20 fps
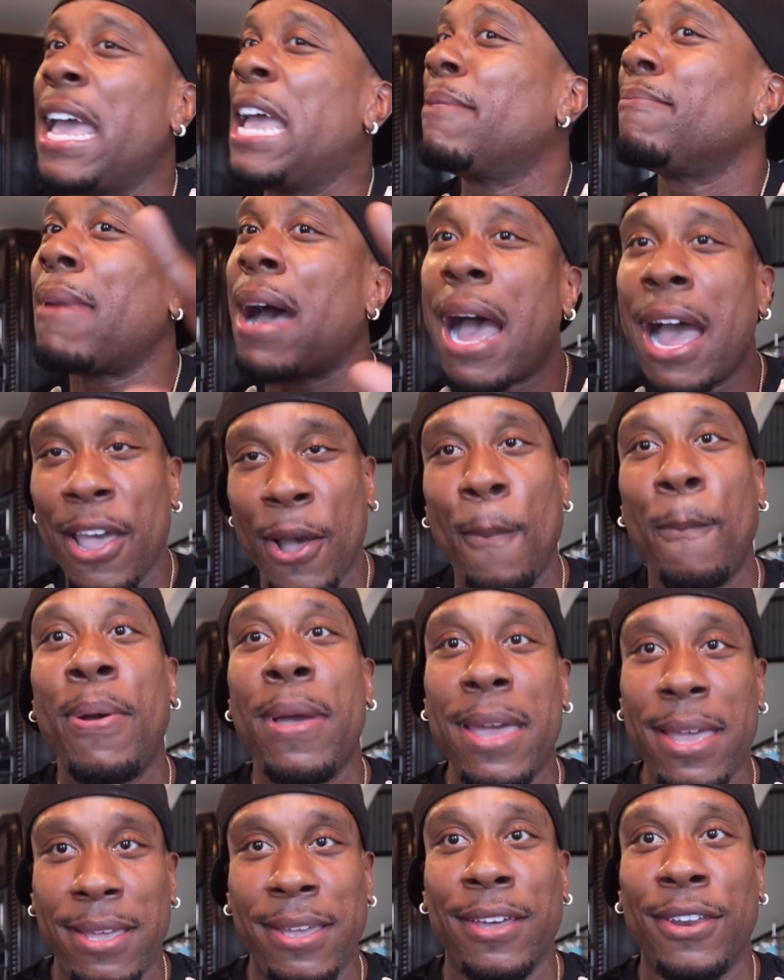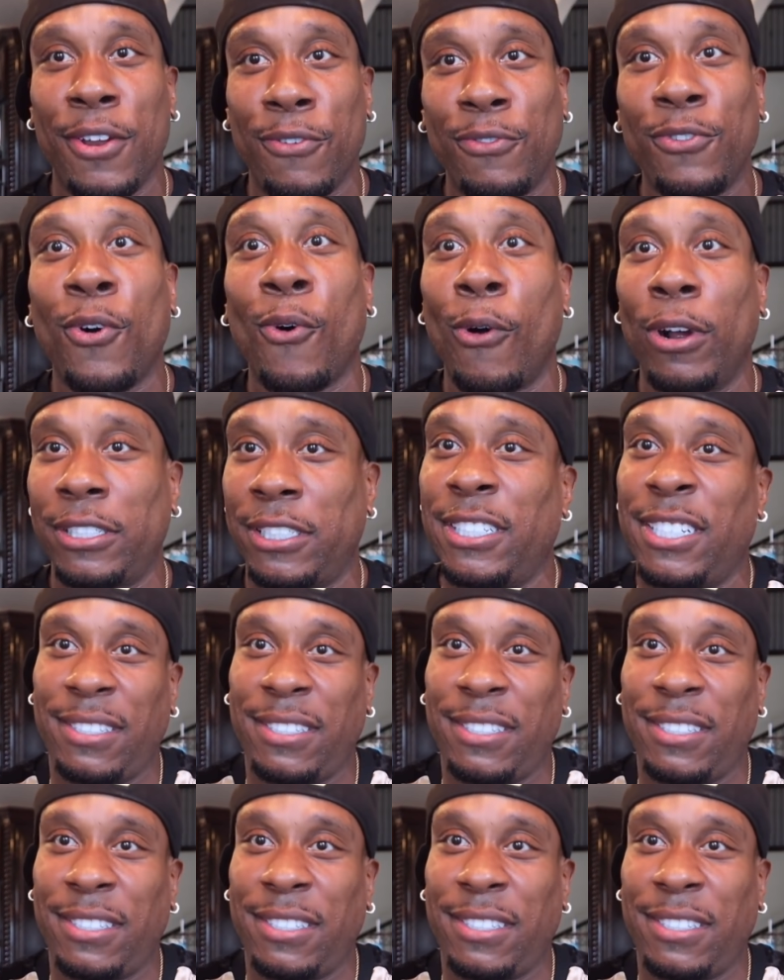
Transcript: in my opinion, of course,